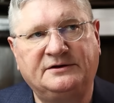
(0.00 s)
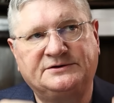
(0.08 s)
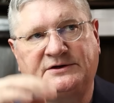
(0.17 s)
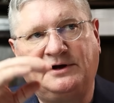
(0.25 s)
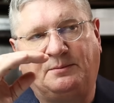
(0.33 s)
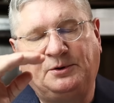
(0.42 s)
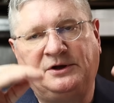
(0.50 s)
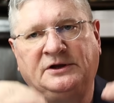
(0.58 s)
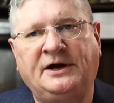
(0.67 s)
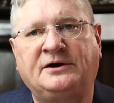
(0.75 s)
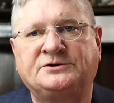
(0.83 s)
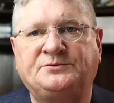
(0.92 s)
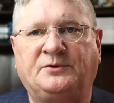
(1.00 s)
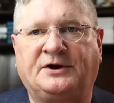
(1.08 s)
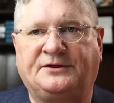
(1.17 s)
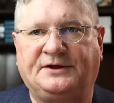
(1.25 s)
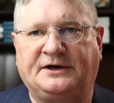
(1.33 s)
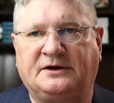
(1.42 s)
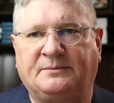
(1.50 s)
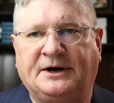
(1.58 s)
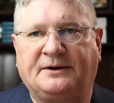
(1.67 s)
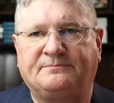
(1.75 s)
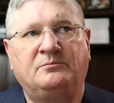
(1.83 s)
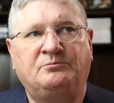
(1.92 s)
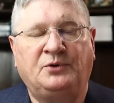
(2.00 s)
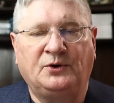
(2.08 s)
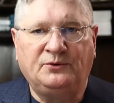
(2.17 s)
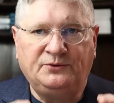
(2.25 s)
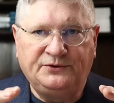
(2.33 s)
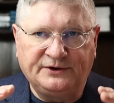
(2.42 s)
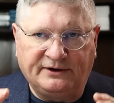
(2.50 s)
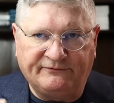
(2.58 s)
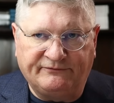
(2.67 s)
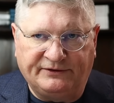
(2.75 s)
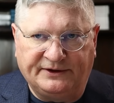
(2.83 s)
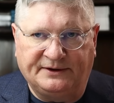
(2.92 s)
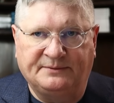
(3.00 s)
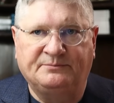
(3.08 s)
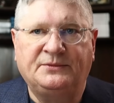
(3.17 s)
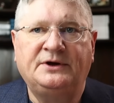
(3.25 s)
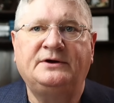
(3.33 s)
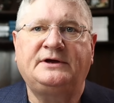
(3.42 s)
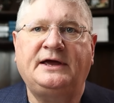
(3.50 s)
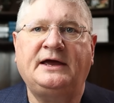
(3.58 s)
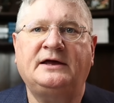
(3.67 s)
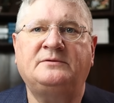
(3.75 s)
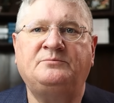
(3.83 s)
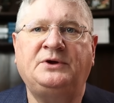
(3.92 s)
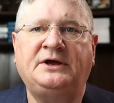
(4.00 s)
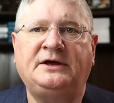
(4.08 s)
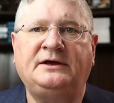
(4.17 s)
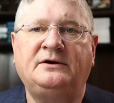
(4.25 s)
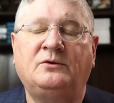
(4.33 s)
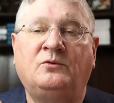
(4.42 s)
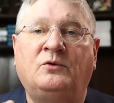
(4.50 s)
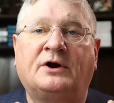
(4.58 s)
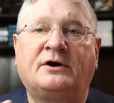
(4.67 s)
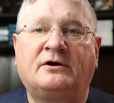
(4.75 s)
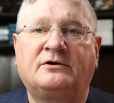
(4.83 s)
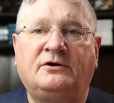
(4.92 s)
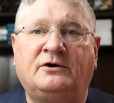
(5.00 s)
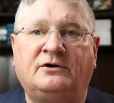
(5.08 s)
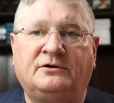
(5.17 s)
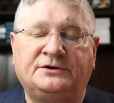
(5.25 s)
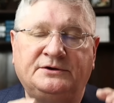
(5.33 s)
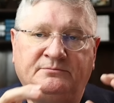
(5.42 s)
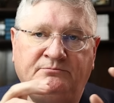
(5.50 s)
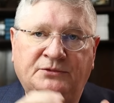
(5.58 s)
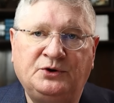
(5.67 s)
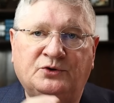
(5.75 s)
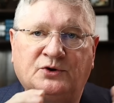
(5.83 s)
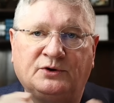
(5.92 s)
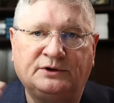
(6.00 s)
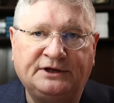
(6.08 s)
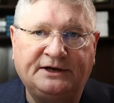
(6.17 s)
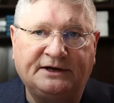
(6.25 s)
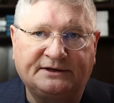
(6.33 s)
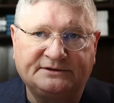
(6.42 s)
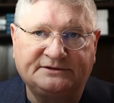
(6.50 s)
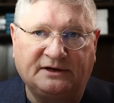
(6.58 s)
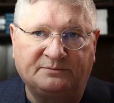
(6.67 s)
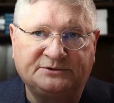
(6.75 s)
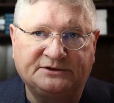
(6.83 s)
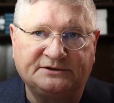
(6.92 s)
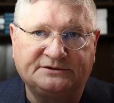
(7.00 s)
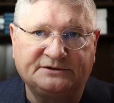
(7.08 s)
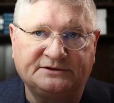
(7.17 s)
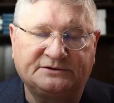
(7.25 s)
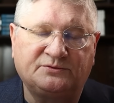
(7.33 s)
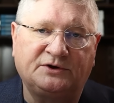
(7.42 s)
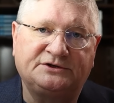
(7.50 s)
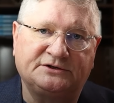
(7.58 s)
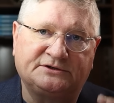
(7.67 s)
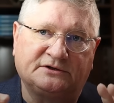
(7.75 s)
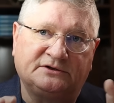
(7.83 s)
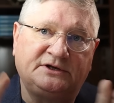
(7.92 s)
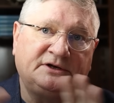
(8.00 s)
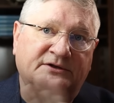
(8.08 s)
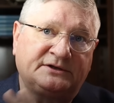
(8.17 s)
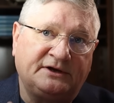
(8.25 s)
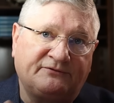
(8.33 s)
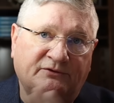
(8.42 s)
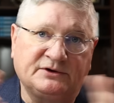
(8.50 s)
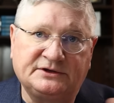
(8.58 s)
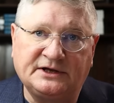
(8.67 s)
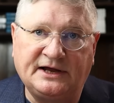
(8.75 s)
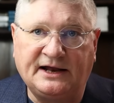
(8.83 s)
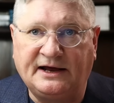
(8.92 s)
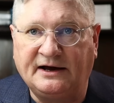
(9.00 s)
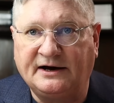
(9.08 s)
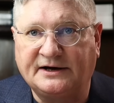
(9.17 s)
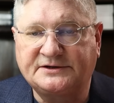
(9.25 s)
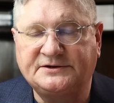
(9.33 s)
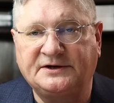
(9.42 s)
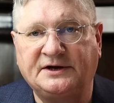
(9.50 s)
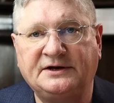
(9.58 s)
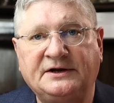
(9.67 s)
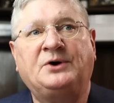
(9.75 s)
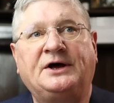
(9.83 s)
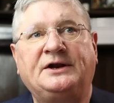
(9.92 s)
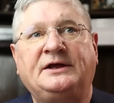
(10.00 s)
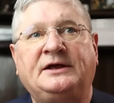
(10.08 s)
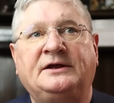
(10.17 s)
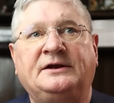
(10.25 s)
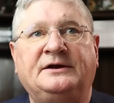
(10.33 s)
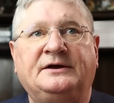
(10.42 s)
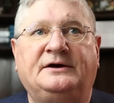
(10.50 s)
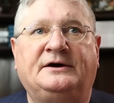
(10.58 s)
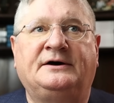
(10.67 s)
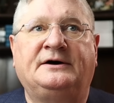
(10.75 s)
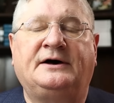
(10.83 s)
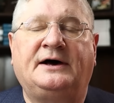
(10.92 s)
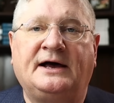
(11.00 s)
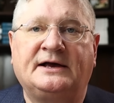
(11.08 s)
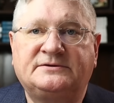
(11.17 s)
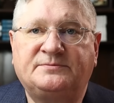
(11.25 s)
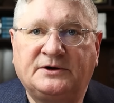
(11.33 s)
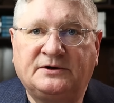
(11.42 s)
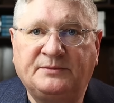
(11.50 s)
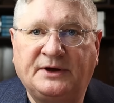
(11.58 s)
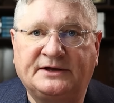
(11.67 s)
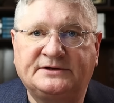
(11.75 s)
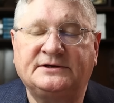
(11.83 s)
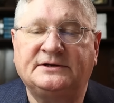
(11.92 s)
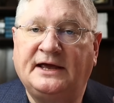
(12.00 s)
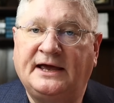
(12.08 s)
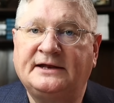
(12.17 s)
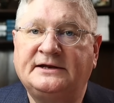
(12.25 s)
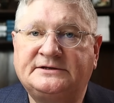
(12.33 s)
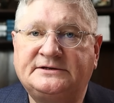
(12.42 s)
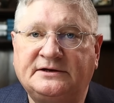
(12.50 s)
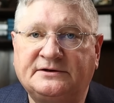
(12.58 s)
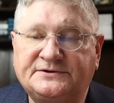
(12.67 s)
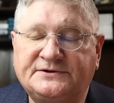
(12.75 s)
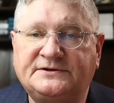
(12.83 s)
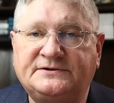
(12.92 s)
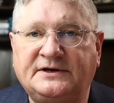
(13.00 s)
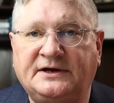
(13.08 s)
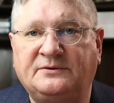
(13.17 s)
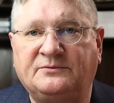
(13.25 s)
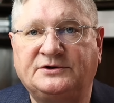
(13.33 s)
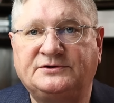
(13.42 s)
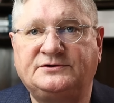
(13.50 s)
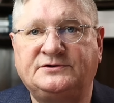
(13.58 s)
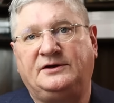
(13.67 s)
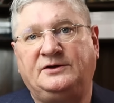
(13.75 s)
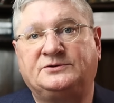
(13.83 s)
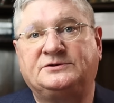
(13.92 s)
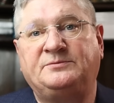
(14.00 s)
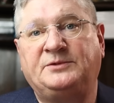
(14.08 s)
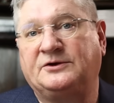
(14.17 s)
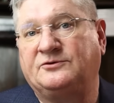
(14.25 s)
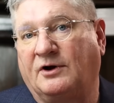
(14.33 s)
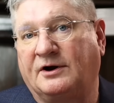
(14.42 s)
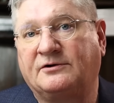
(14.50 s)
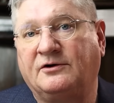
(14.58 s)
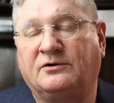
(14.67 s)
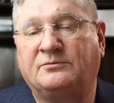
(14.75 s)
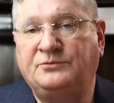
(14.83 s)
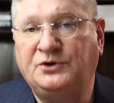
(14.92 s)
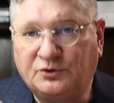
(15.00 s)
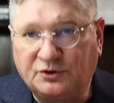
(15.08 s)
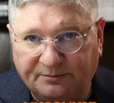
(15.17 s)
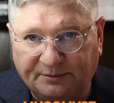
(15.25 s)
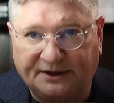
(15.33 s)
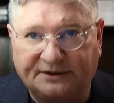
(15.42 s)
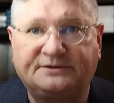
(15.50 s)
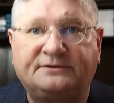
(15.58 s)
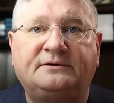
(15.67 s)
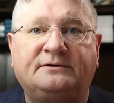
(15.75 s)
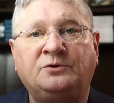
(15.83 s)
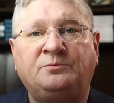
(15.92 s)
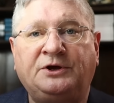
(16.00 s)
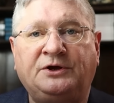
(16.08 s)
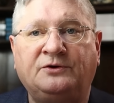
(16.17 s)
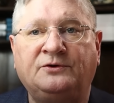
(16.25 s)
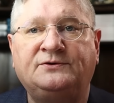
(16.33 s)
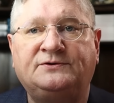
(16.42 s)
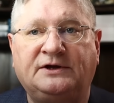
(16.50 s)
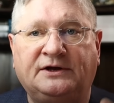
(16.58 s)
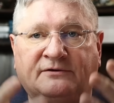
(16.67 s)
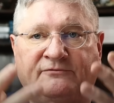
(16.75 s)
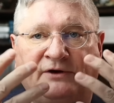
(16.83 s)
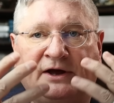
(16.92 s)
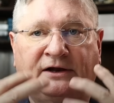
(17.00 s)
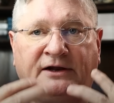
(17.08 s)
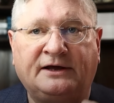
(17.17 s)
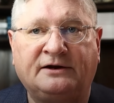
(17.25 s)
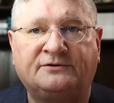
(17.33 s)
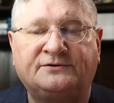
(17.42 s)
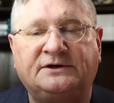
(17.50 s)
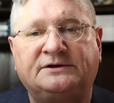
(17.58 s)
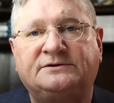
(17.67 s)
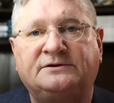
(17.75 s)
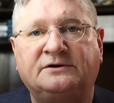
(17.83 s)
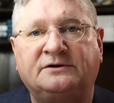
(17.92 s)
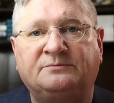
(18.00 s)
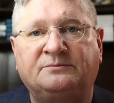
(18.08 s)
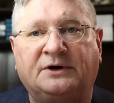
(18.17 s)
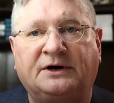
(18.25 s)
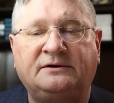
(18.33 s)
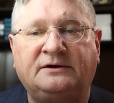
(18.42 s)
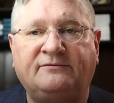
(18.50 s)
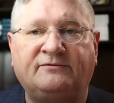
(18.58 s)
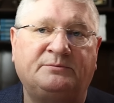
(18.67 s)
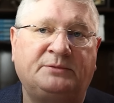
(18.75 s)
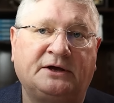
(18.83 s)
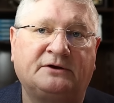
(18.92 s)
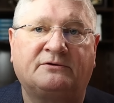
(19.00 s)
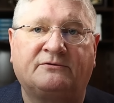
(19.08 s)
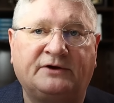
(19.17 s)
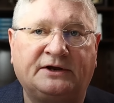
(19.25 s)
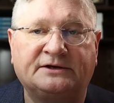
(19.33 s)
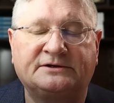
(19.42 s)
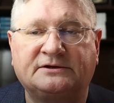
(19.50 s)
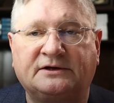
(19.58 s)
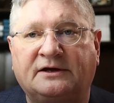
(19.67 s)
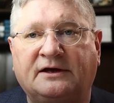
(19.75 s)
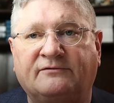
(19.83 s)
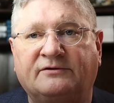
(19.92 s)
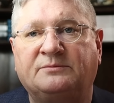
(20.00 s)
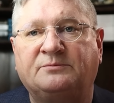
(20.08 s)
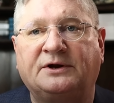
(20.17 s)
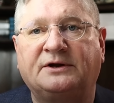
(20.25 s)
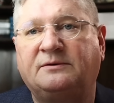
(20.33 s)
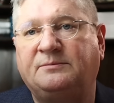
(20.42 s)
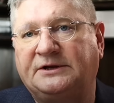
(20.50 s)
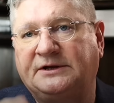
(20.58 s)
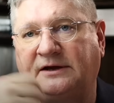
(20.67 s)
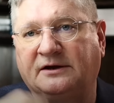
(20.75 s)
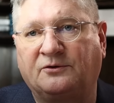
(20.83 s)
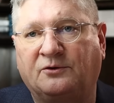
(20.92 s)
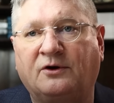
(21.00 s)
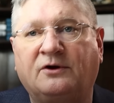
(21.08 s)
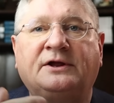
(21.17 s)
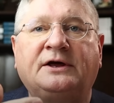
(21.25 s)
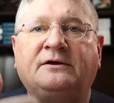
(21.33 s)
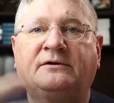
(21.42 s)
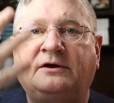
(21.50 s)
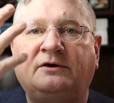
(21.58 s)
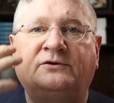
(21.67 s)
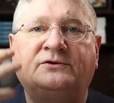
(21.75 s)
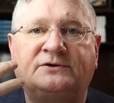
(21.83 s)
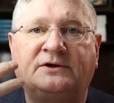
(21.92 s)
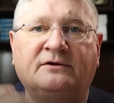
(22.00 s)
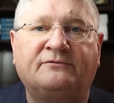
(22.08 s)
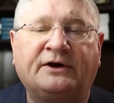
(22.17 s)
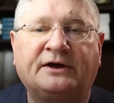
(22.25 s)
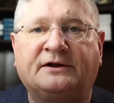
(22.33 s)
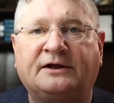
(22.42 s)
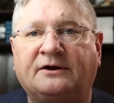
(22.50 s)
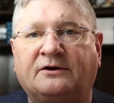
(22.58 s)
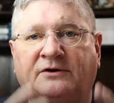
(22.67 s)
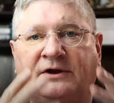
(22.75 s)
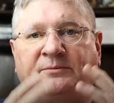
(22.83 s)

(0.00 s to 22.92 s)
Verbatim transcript: And there's a couple of layers we want to think about. Both of them can be what are called mucolytic substances, which is a little different than antioxidant. But in uh, hospital medicine, N acetylcysteine, which used to be a drug called Mucomyst, could be used in a ventilator system, could even be intravenously given, but it could be taken orally, used in a ventilator,